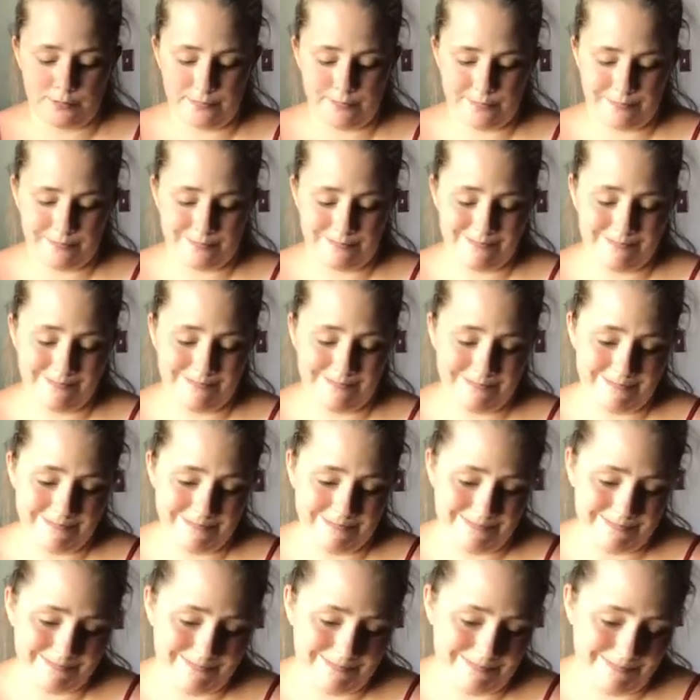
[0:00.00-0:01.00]

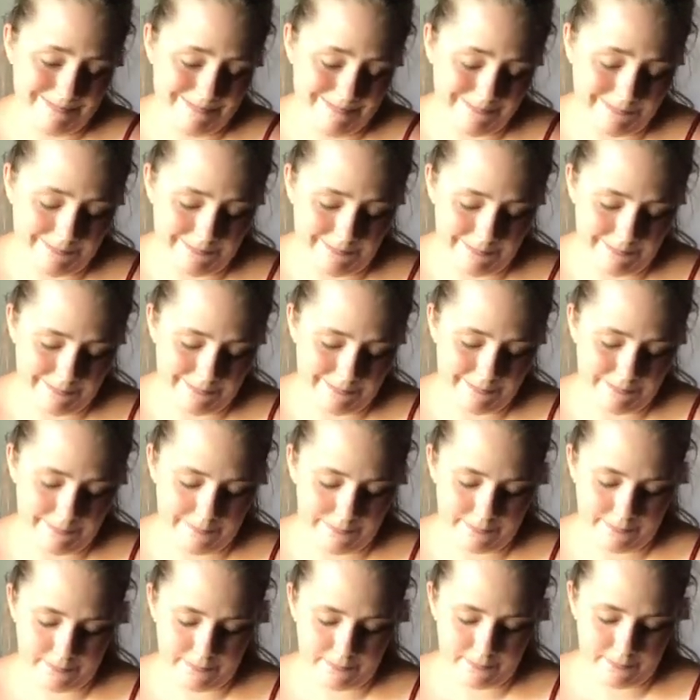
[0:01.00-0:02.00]

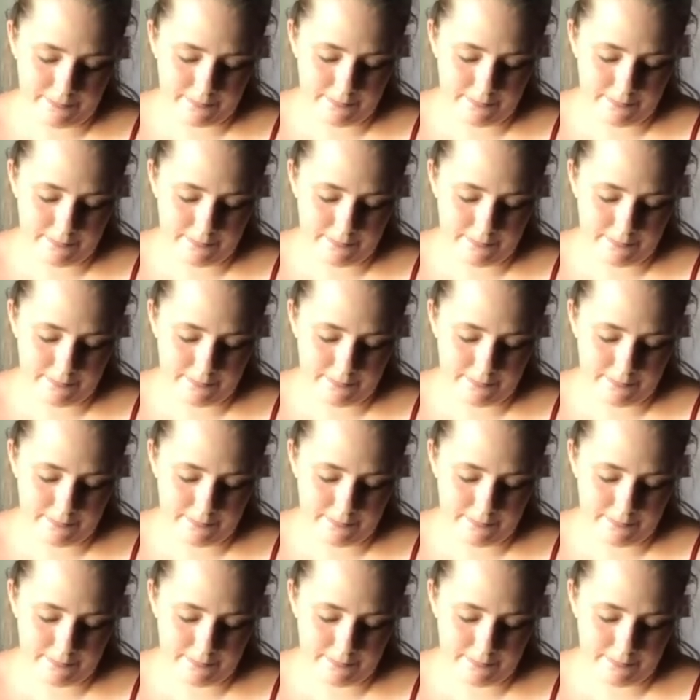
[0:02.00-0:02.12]
Nothing is said.